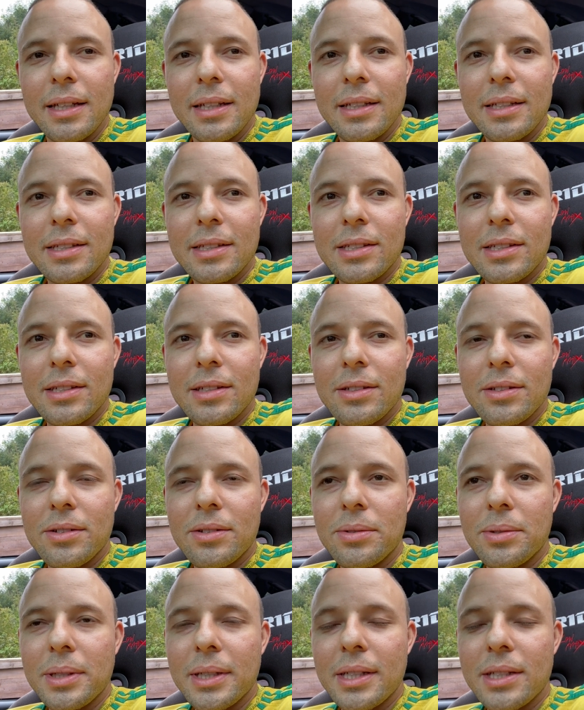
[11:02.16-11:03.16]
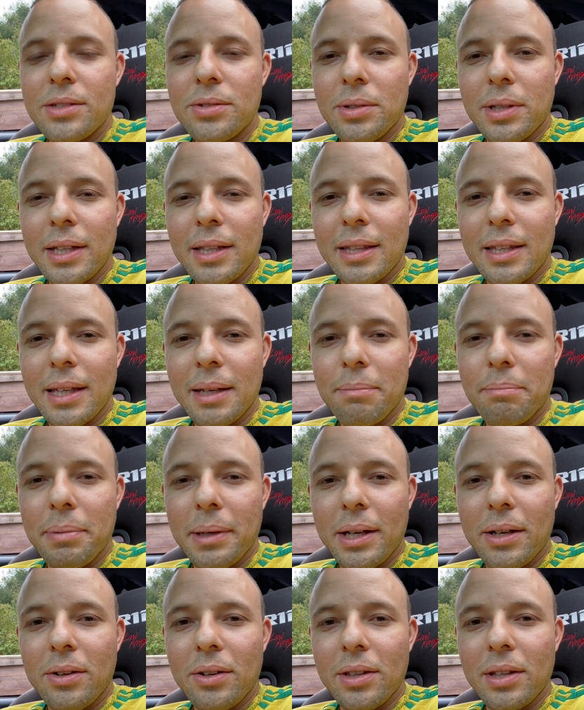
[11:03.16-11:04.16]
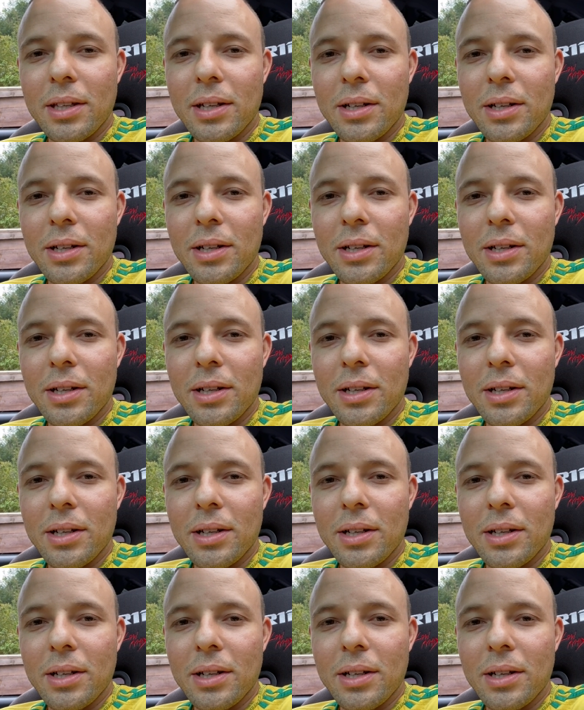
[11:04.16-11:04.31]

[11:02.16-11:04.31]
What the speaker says: So we need to get that back on the